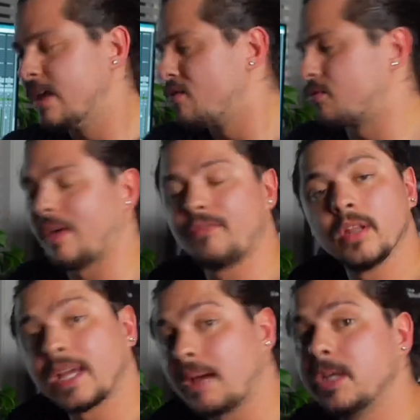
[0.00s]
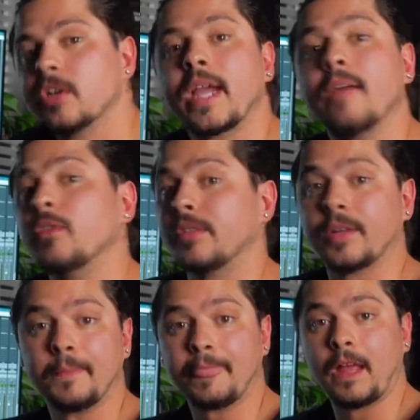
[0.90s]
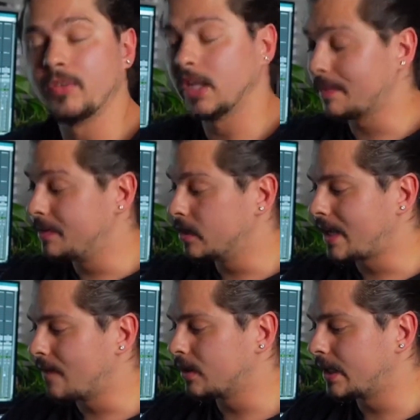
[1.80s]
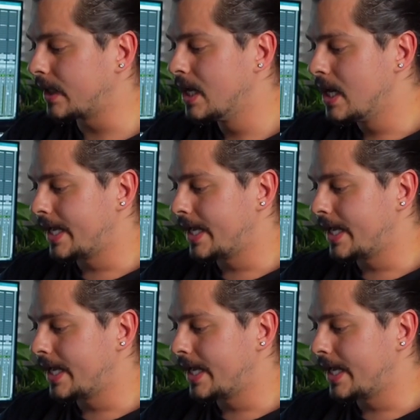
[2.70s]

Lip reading: So I feel like I'm hearing everything. I feel like I'm hearing everything,